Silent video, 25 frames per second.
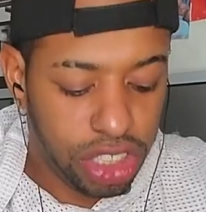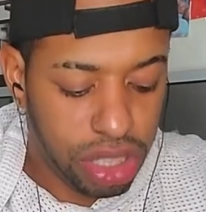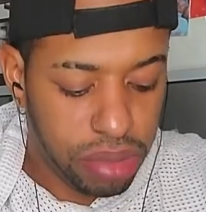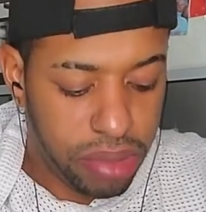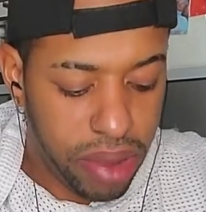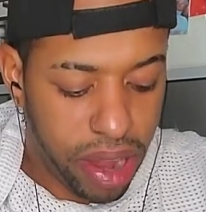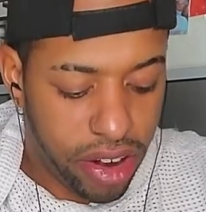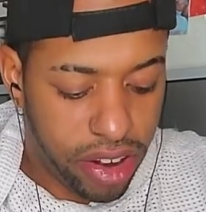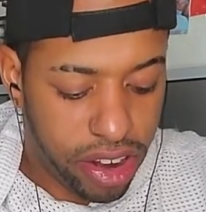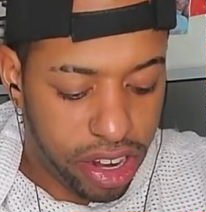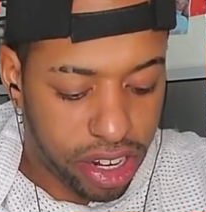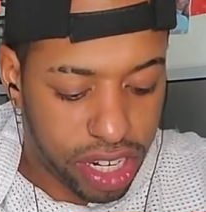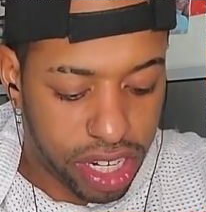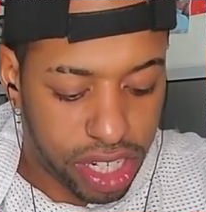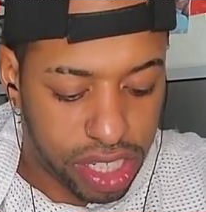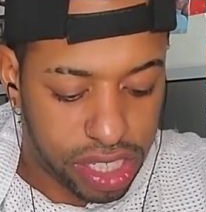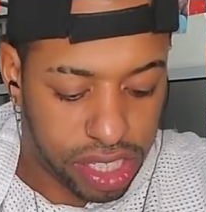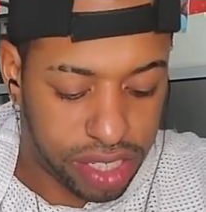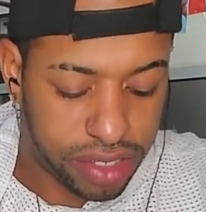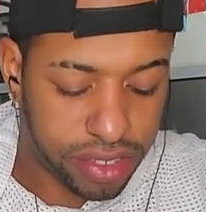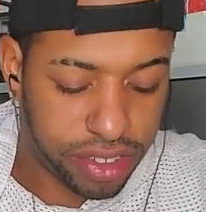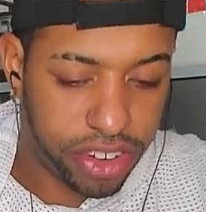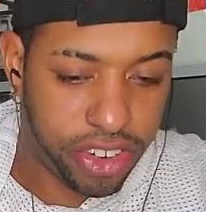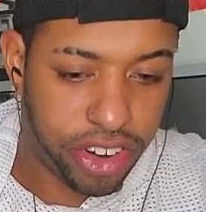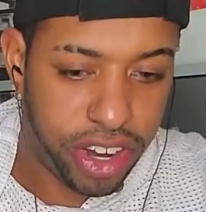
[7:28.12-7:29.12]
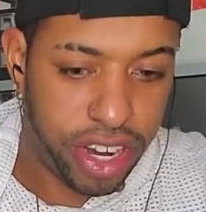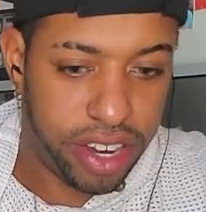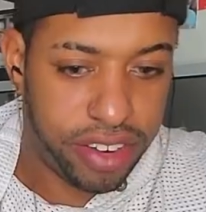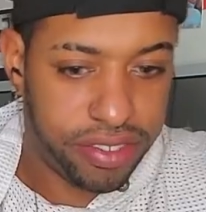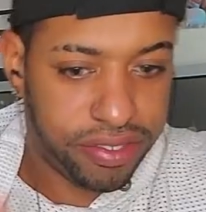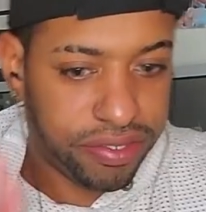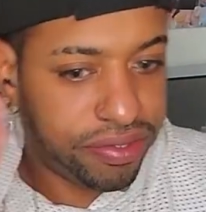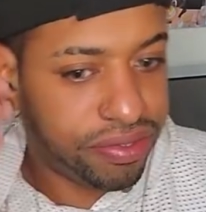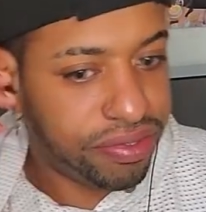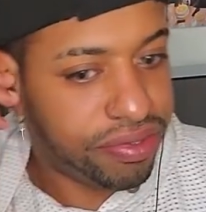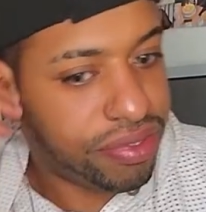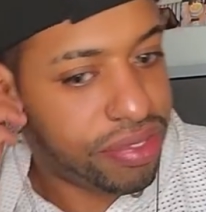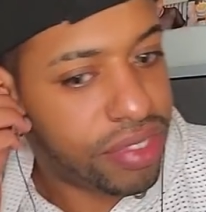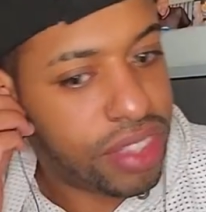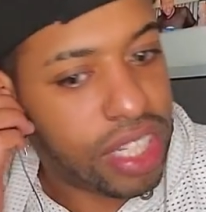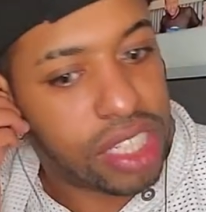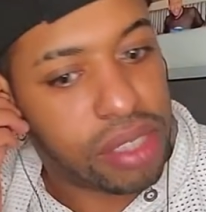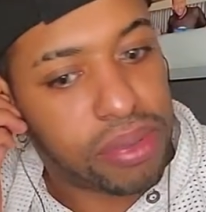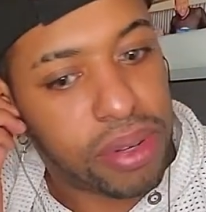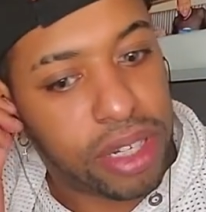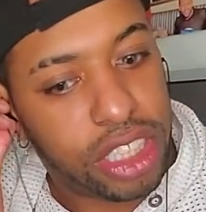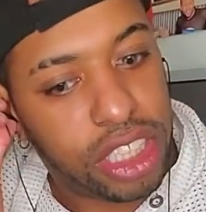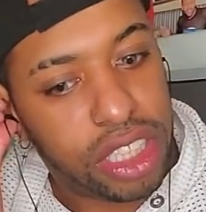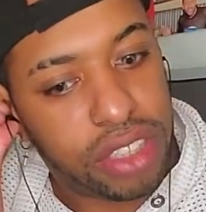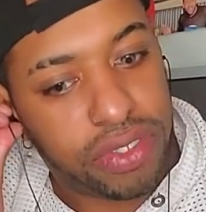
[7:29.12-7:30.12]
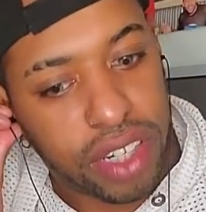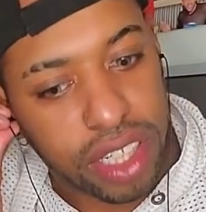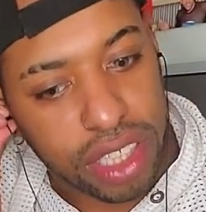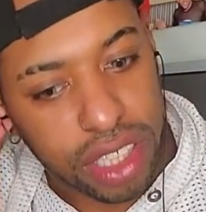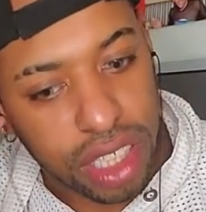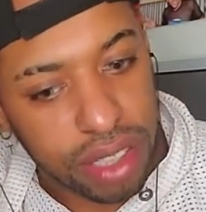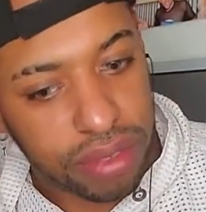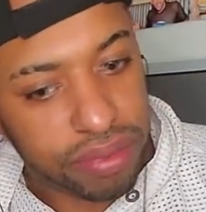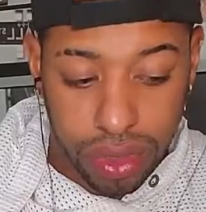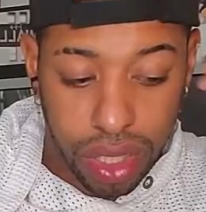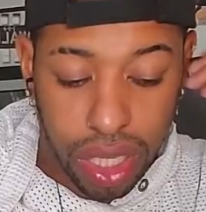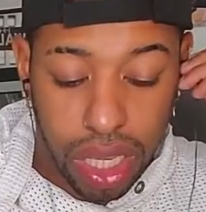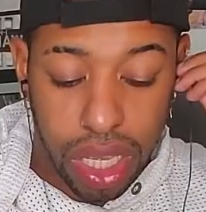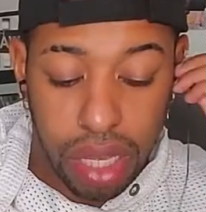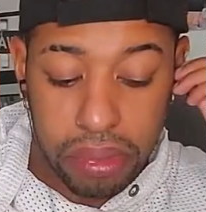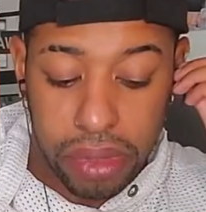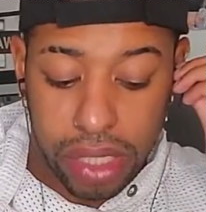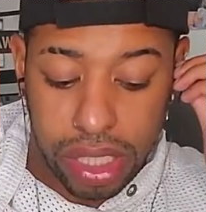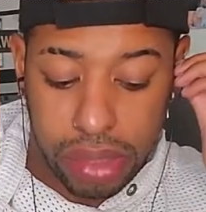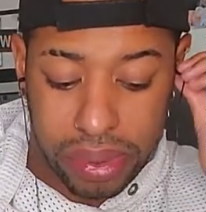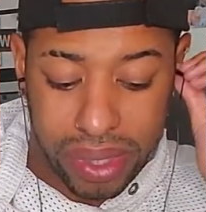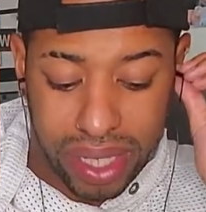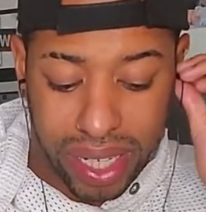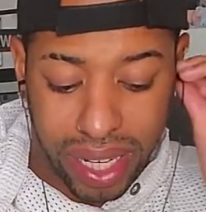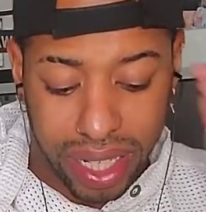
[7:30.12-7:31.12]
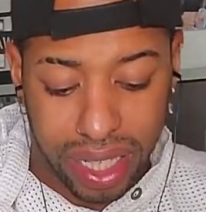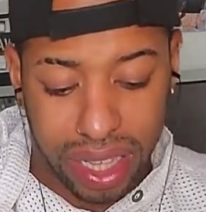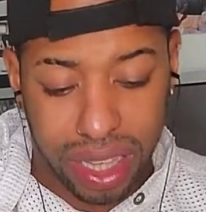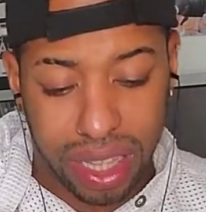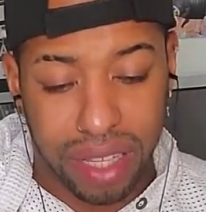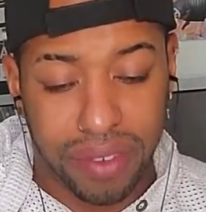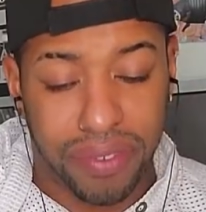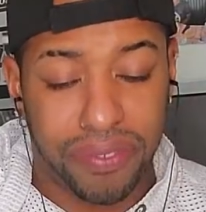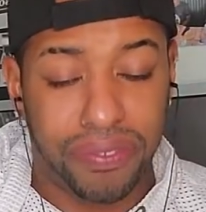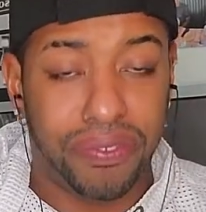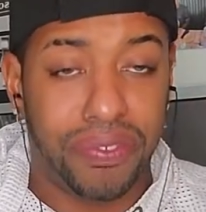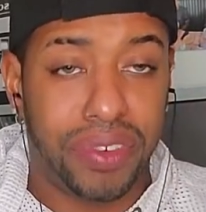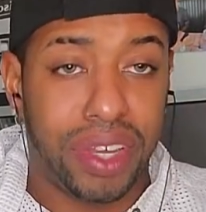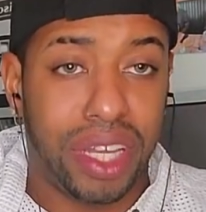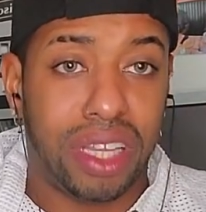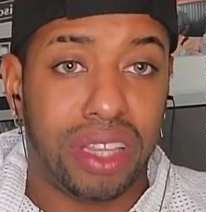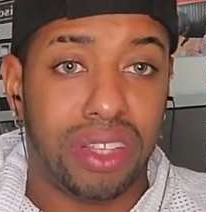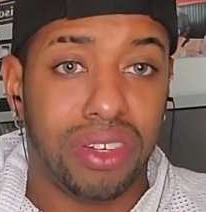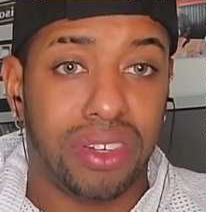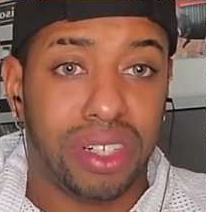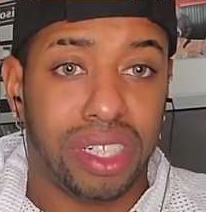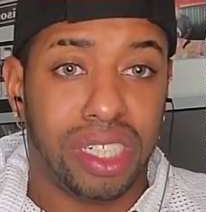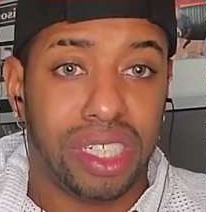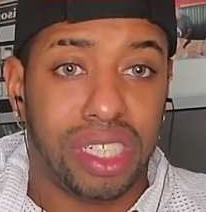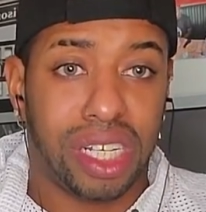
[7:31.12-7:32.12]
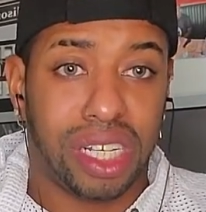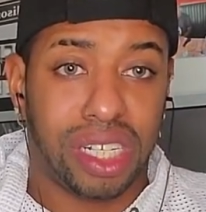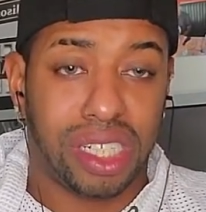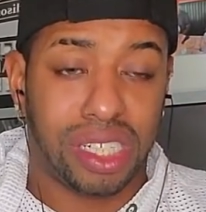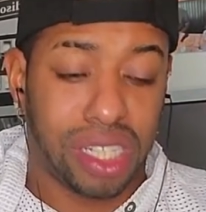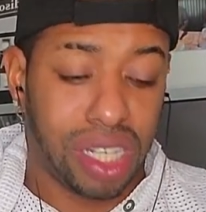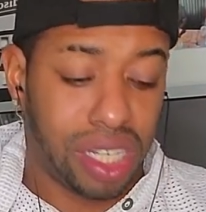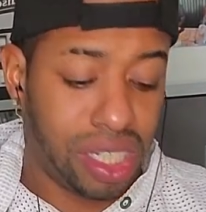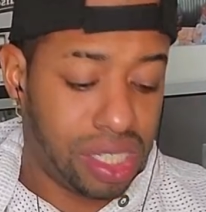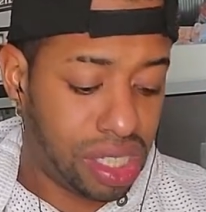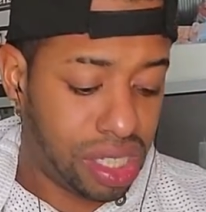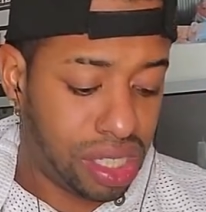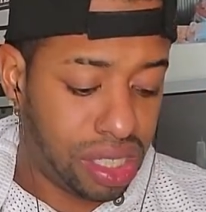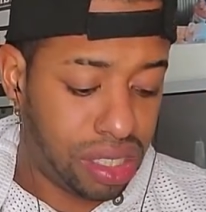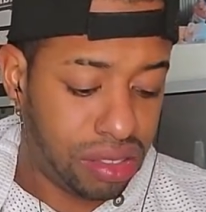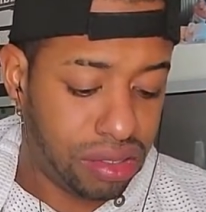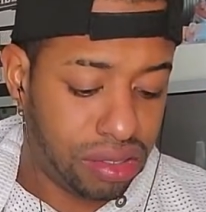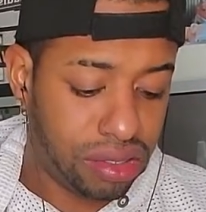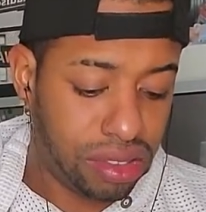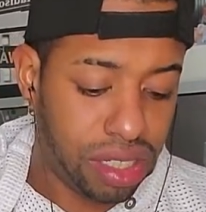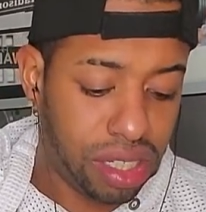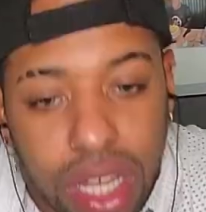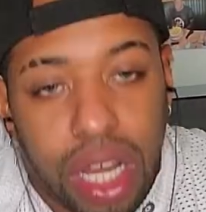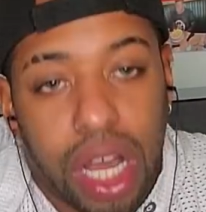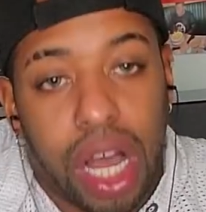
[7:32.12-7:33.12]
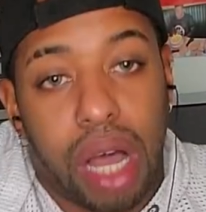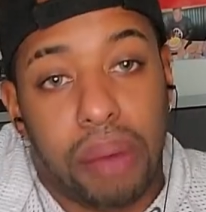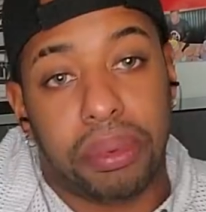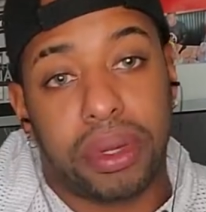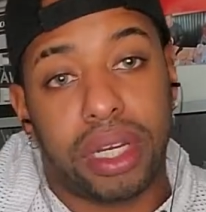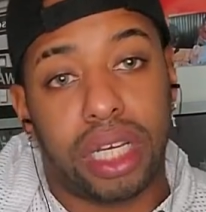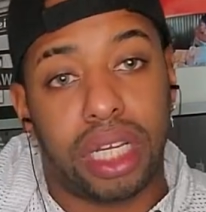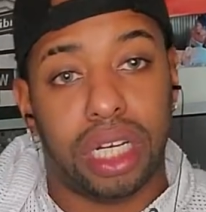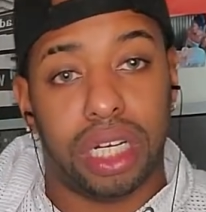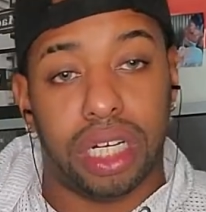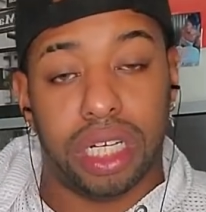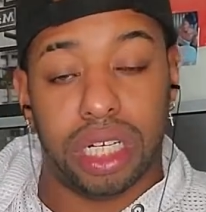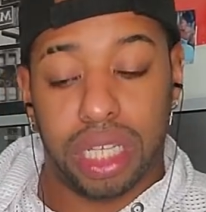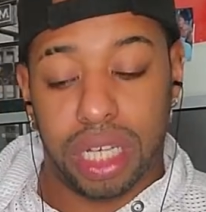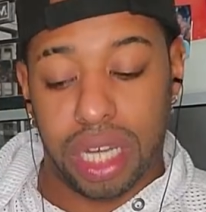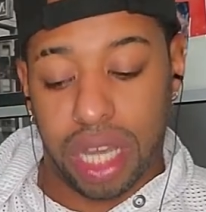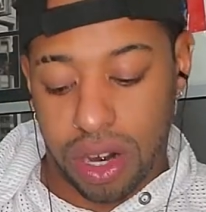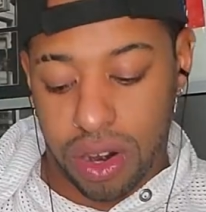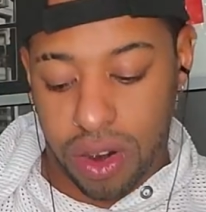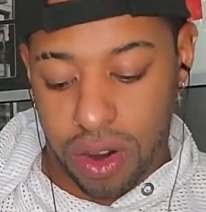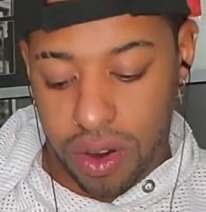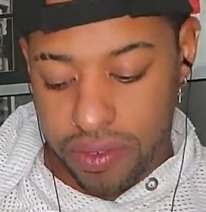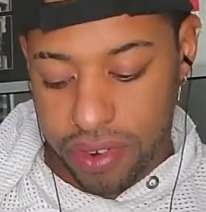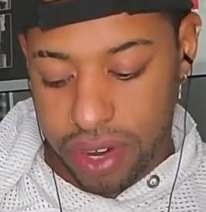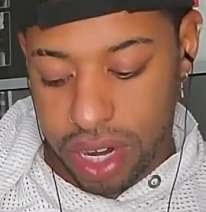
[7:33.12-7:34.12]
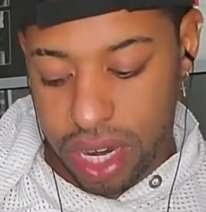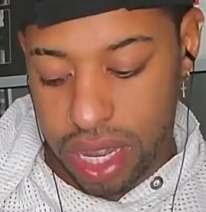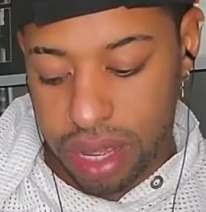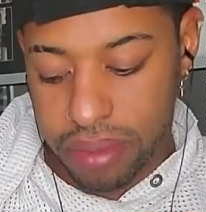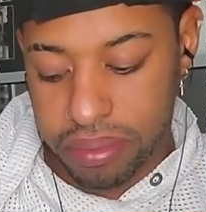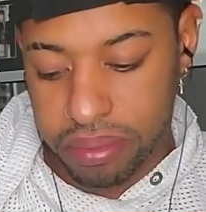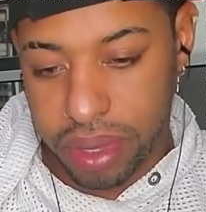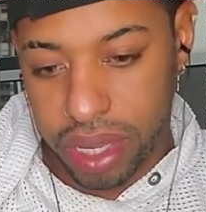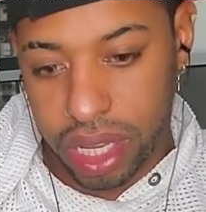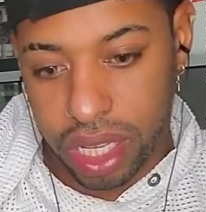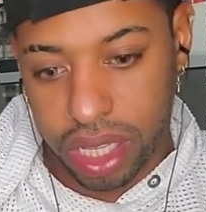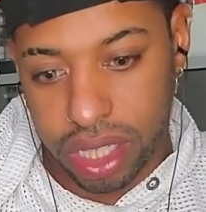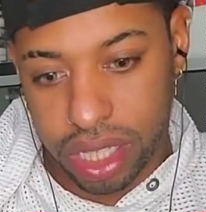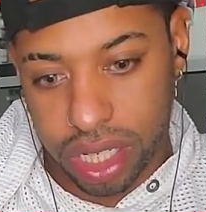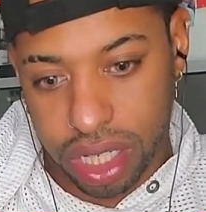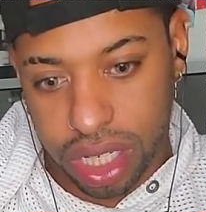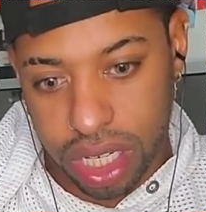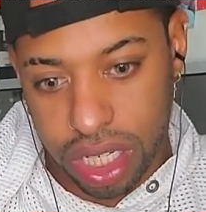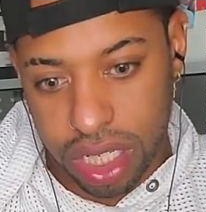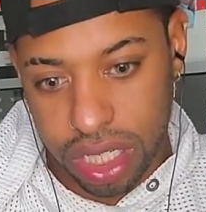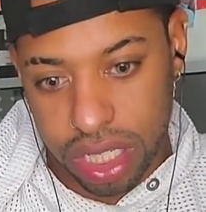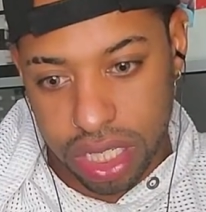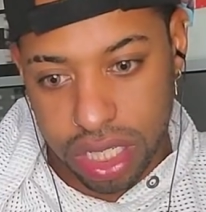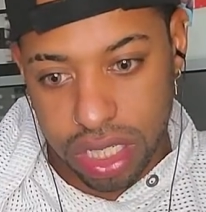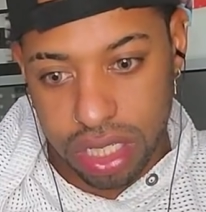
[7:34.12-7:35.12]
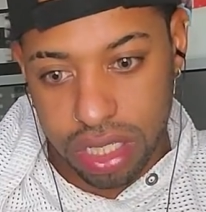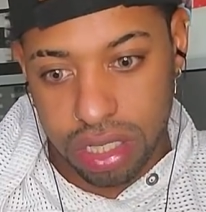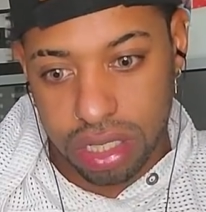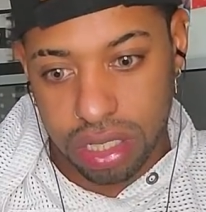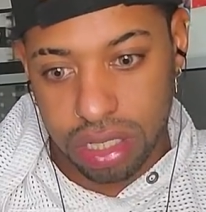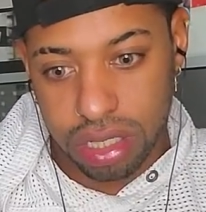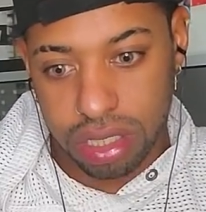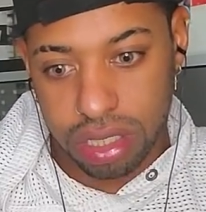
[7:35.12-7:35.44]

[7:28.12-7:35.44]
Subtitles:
she married a cousin. Great. That's why she's fucked up. He must be like the fifth or sixth cousin. I'm clearly not over him being the cousin.